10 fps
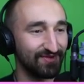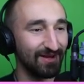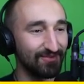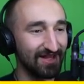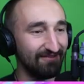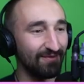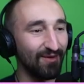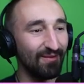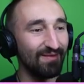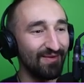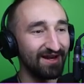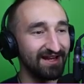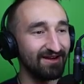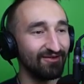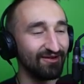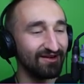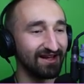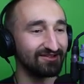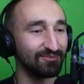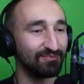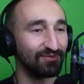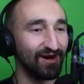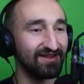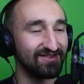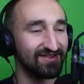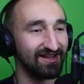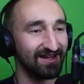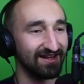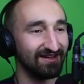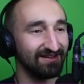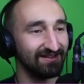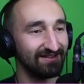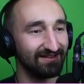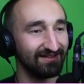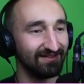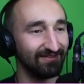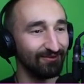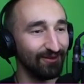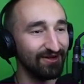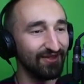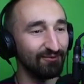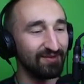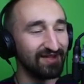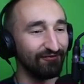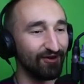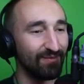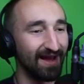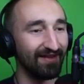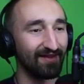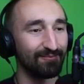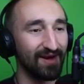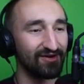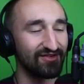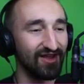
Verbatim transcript: So I'm saving up all my money in order to get to Bread City. What do you think would be different about it? Like better